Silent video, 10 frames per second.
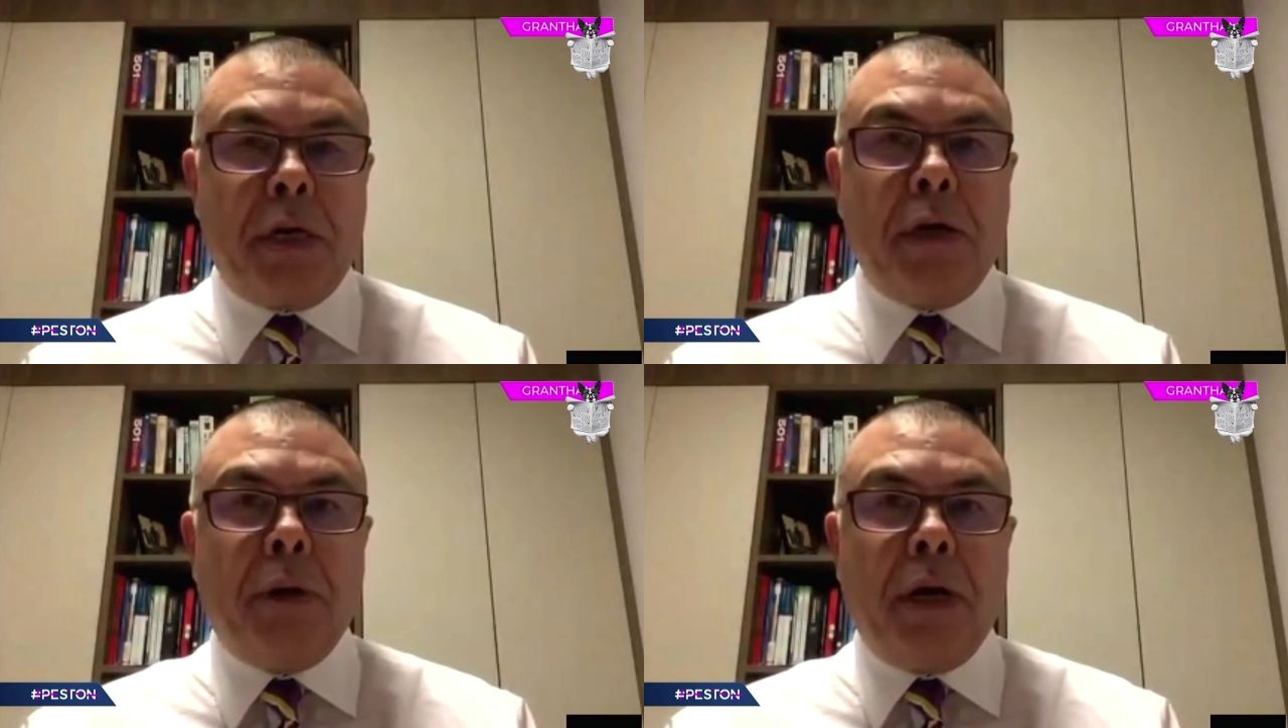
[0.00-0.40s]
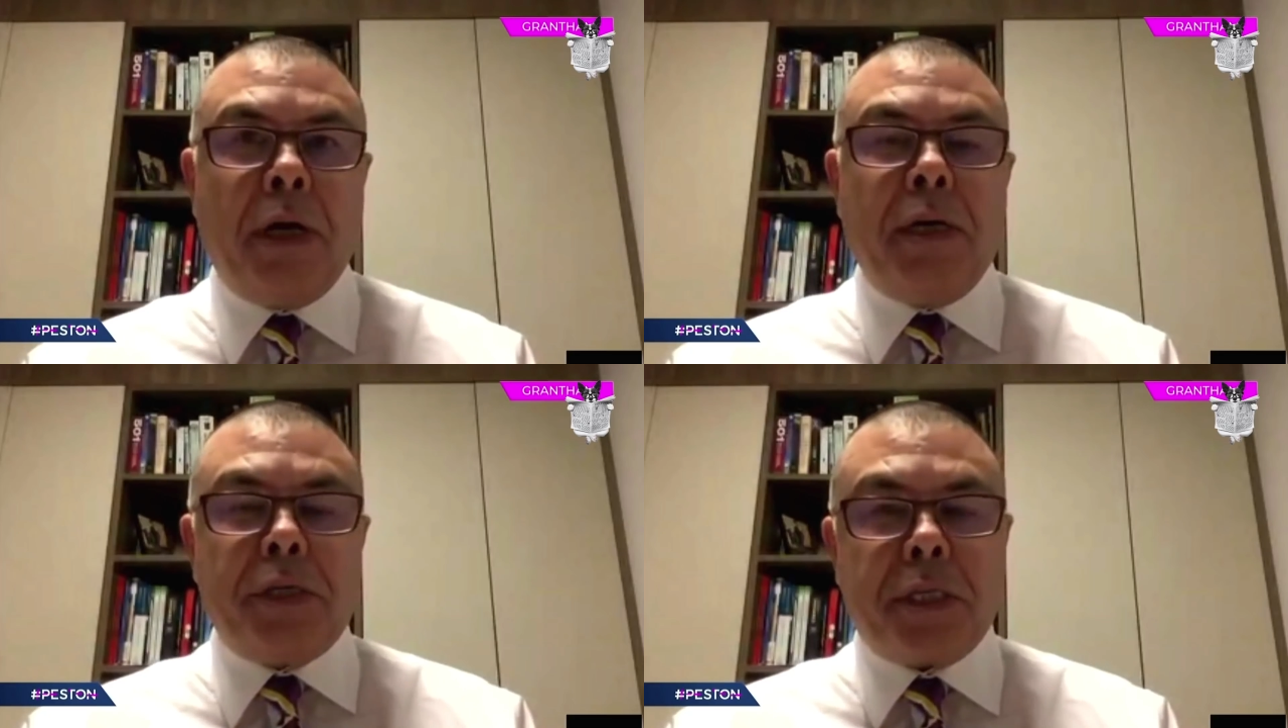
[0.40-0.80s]
who are
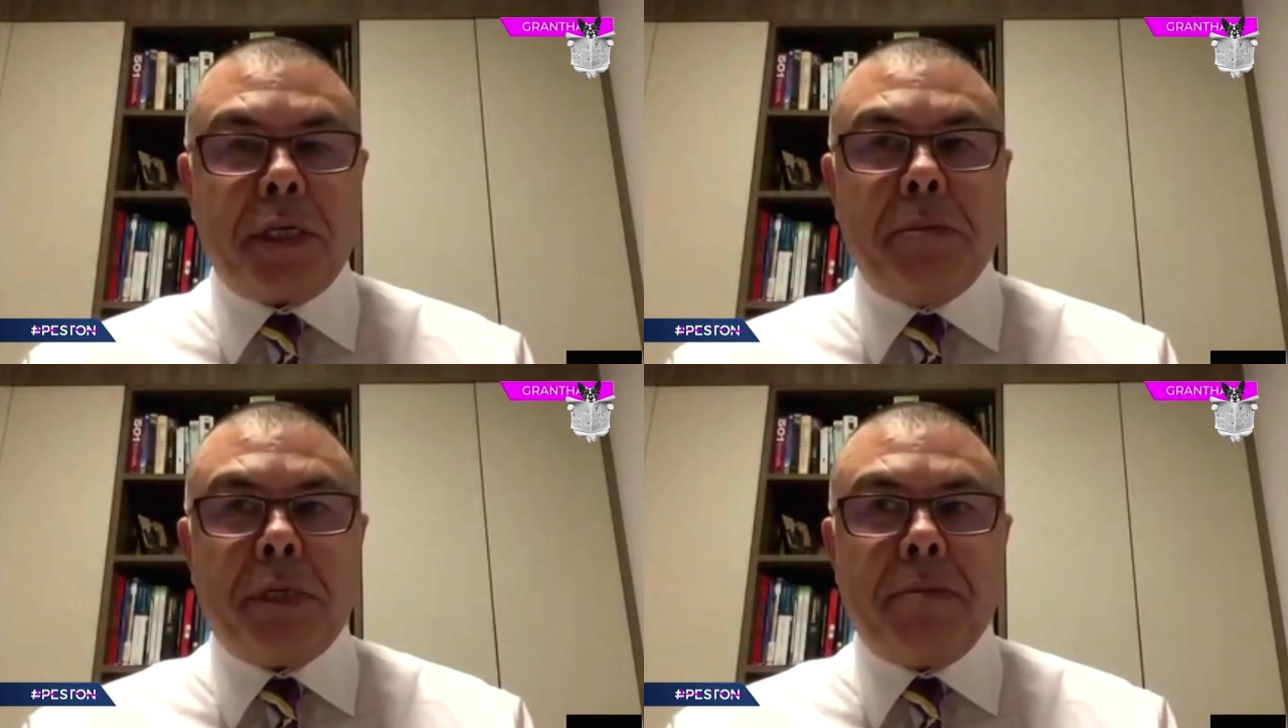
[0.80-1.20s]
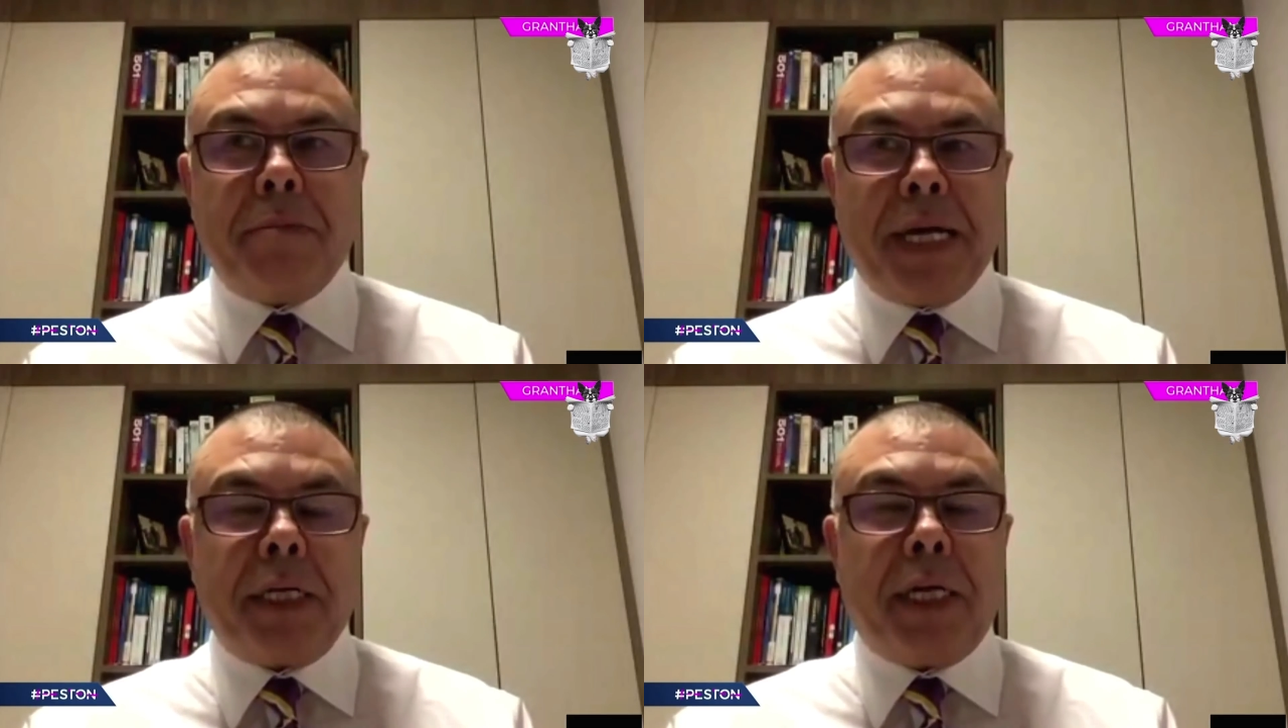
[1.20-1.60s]

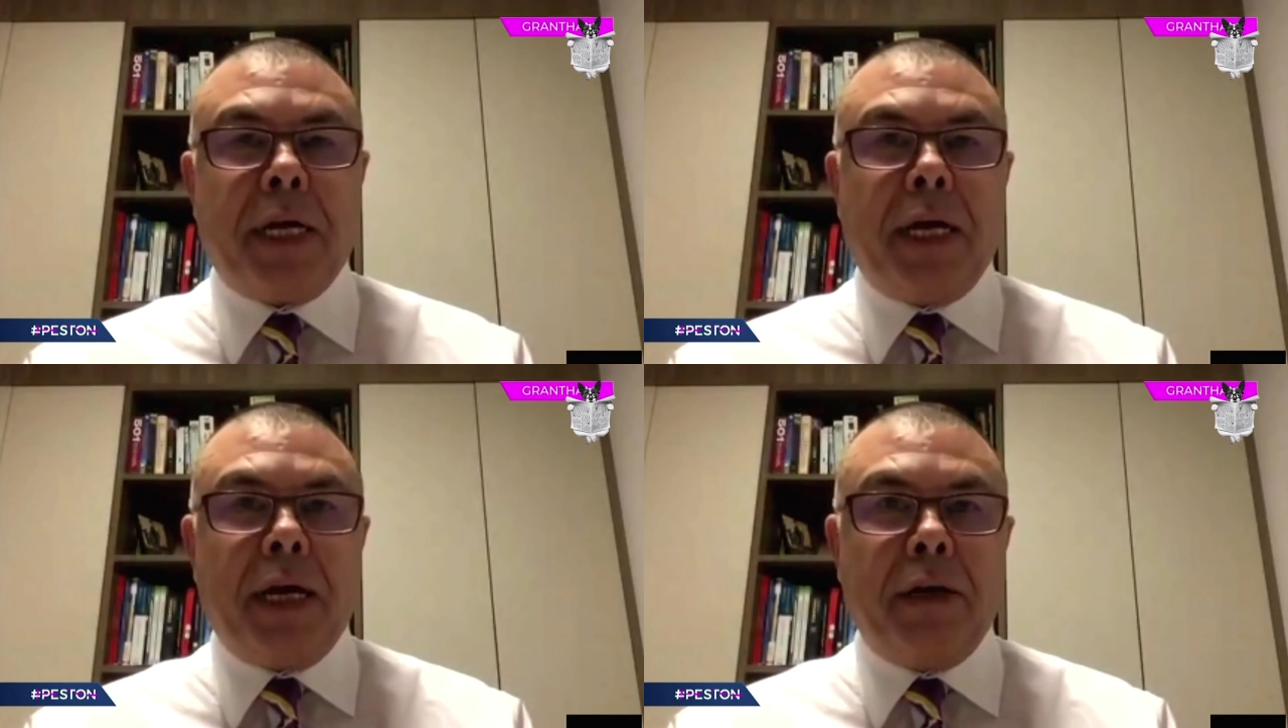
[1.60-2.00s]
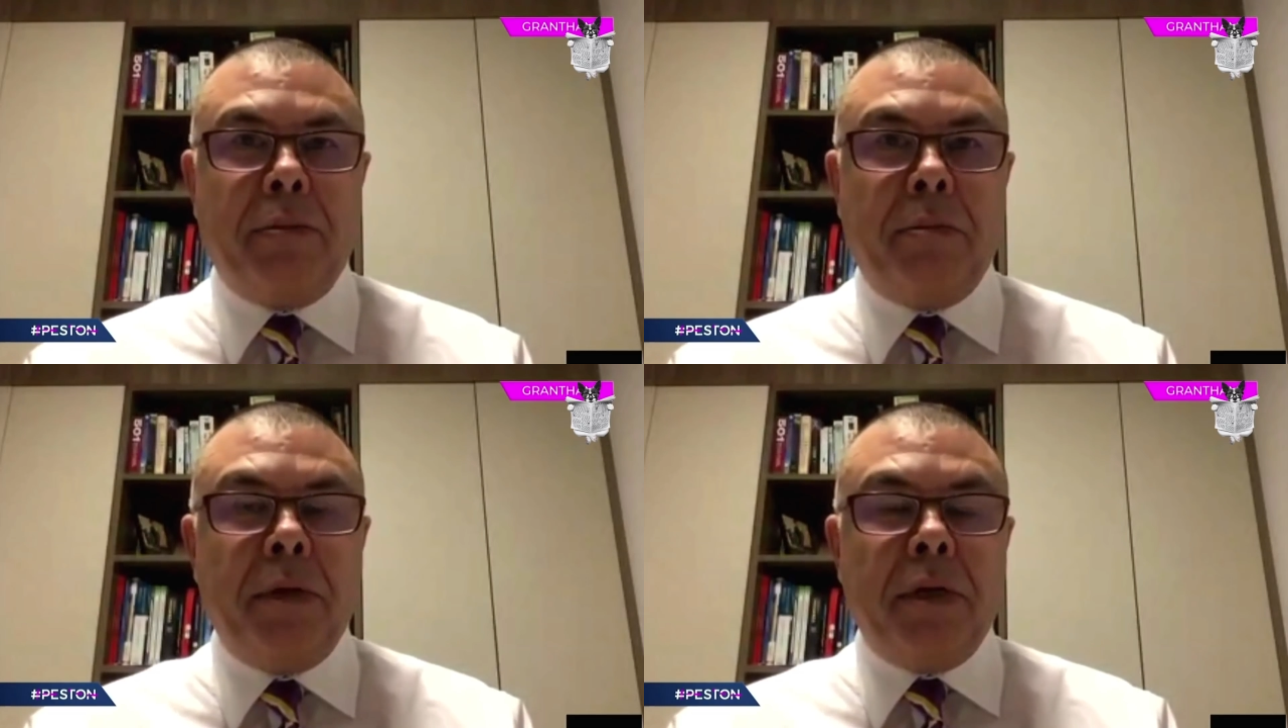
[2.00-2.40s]
symptomatic at
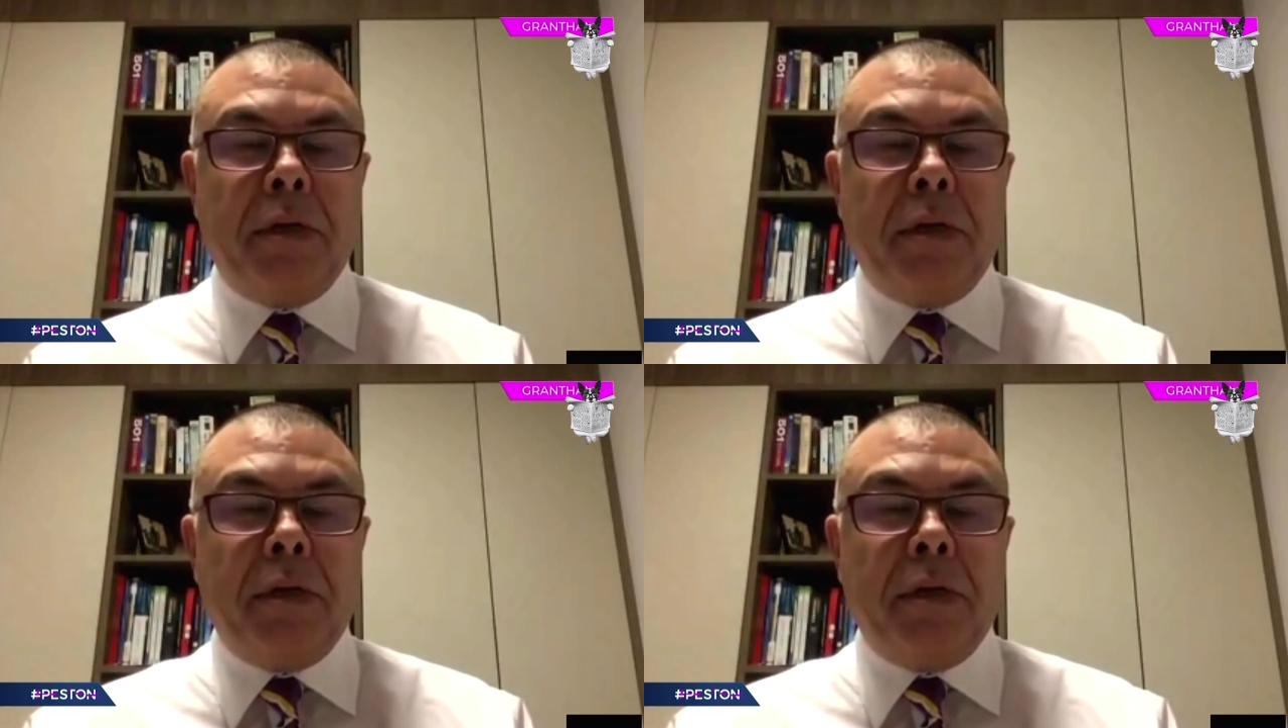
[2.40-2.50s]
home,